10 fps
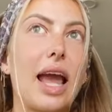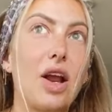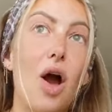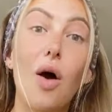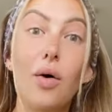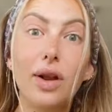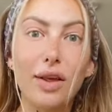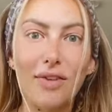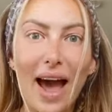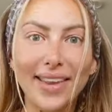can
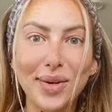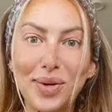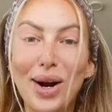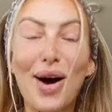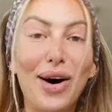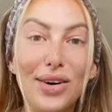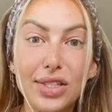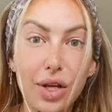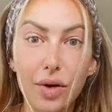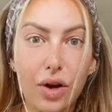own the fact that we're
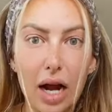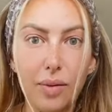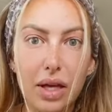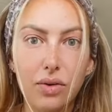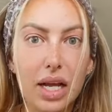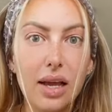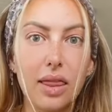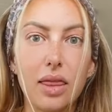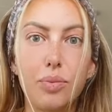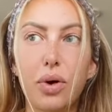all so incredibly
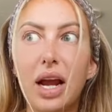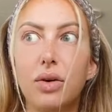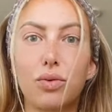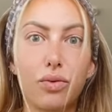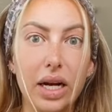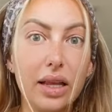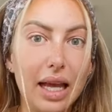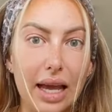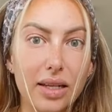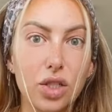unique, the brain
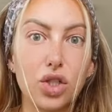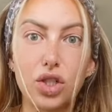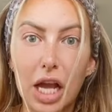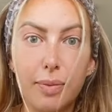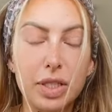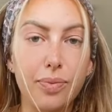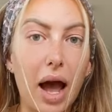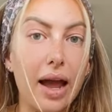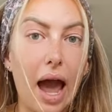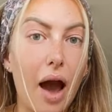really is shaped
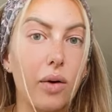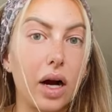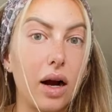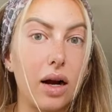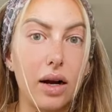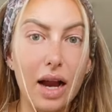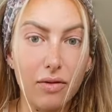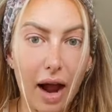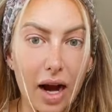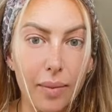by our
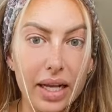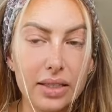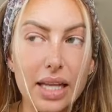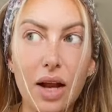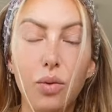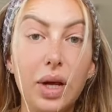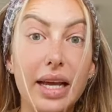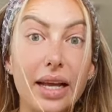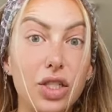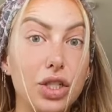environments, and
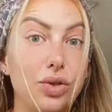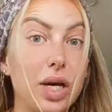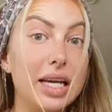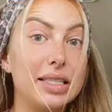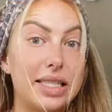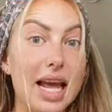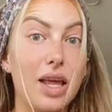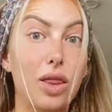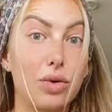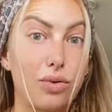we get to
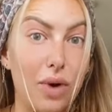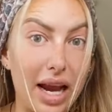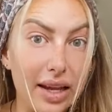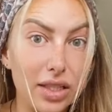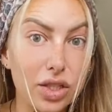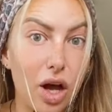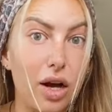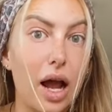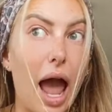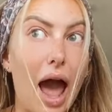take the reins
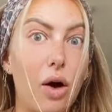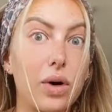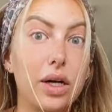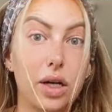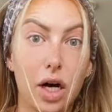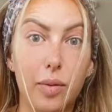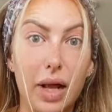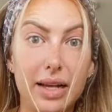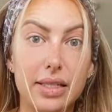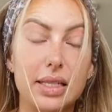on our
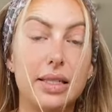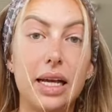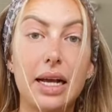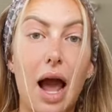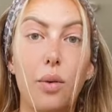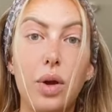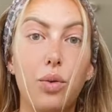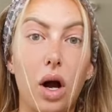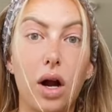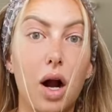neuroplasticity and how we
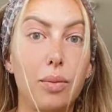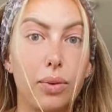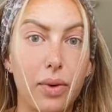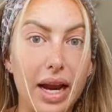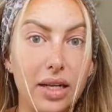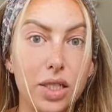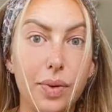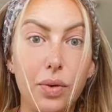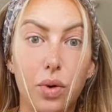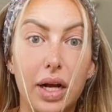want our brain
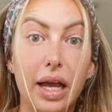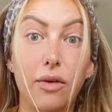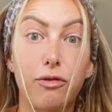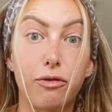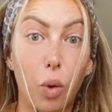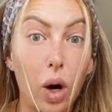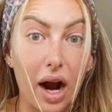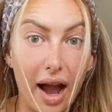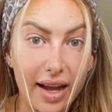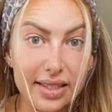to be working
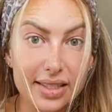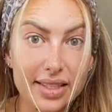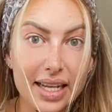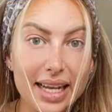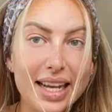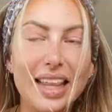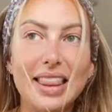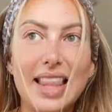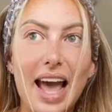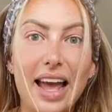for us,
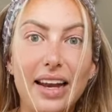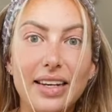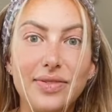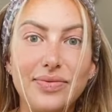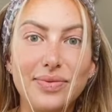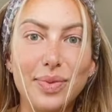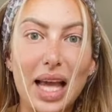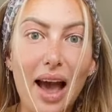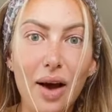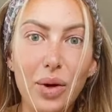then
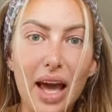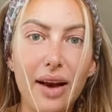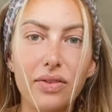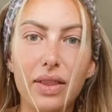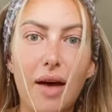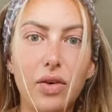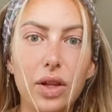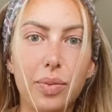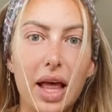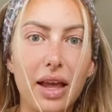yeah, we kind of
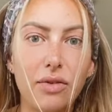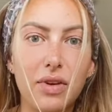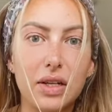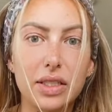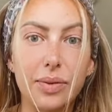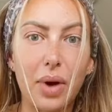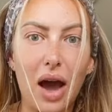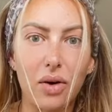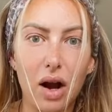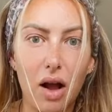level the playing field and
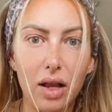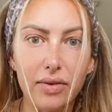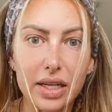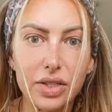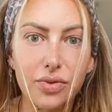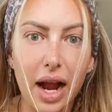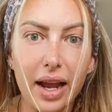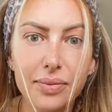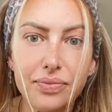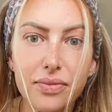empower all of us,
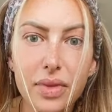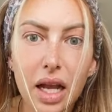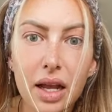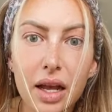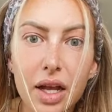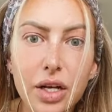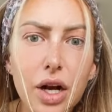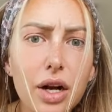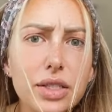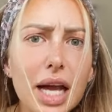right?
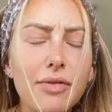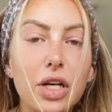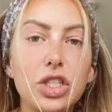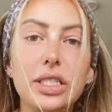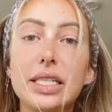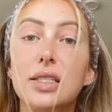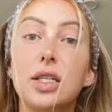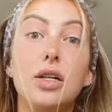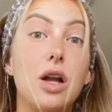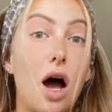Neurodivergence
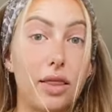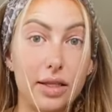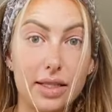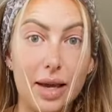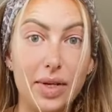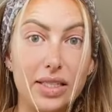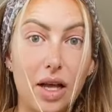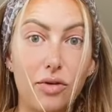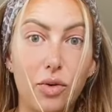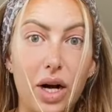is not the same as
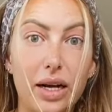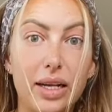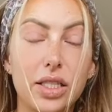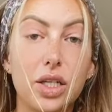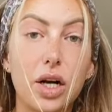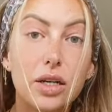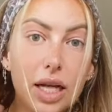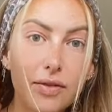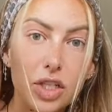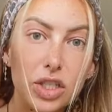self-awareness.
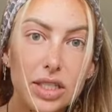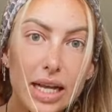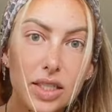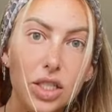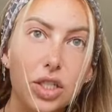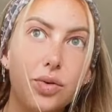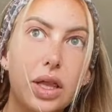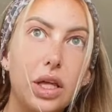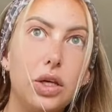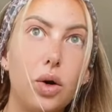Neurodivergence has to do
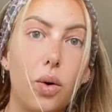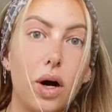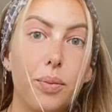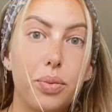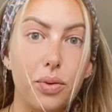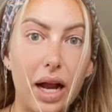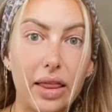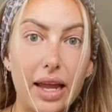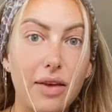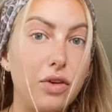with your brain.
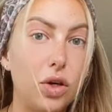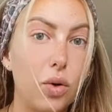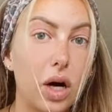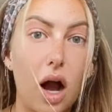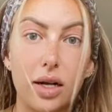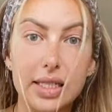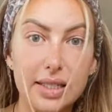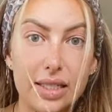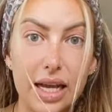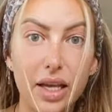Like if you're
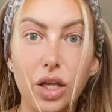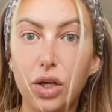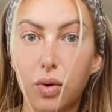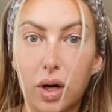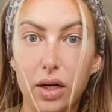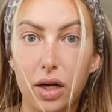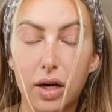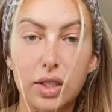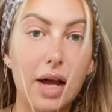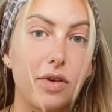autistic, you're
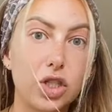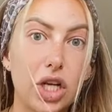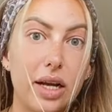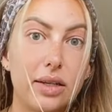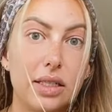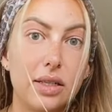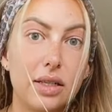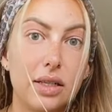neurodivergent.